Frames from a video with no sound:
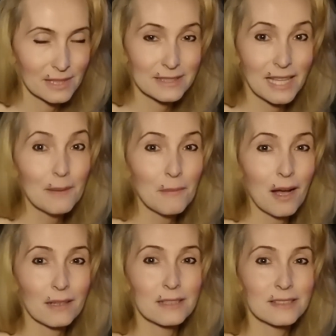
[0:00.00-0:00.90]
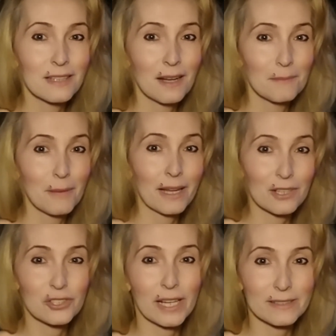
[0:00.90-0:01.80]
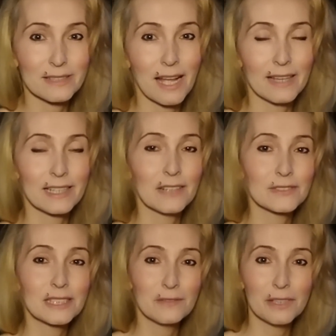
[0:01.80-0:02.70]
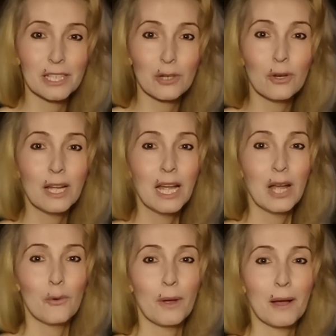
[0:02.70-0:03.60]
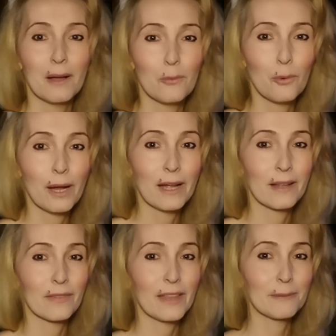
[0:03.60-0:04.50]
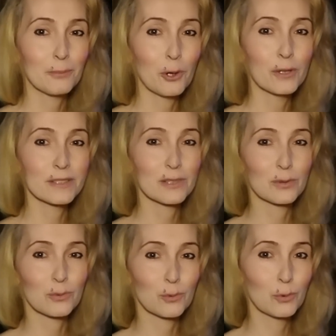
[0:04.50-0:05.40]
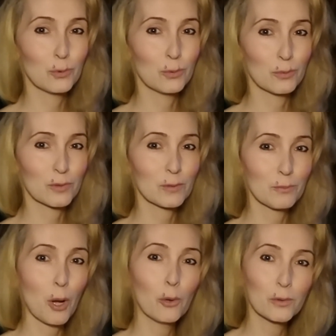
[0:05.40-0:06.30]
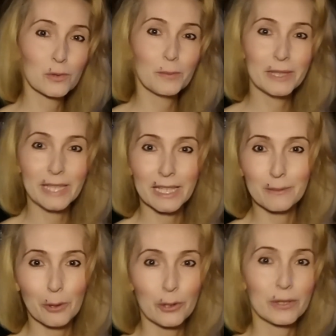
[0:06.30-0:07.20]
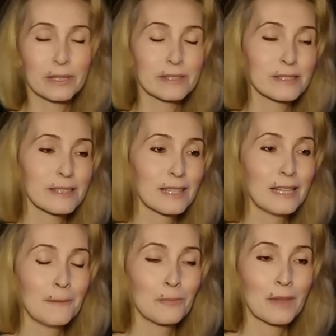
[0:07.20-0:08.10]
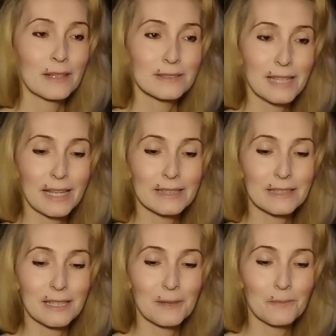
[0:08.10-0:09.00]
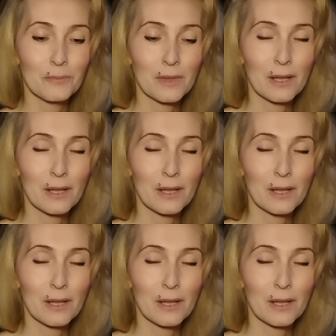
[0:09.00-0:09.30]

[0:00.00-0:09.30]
The same acne scar Michael Jackson had. And I've seen a video where that person who supposed to be Teddy Perkins said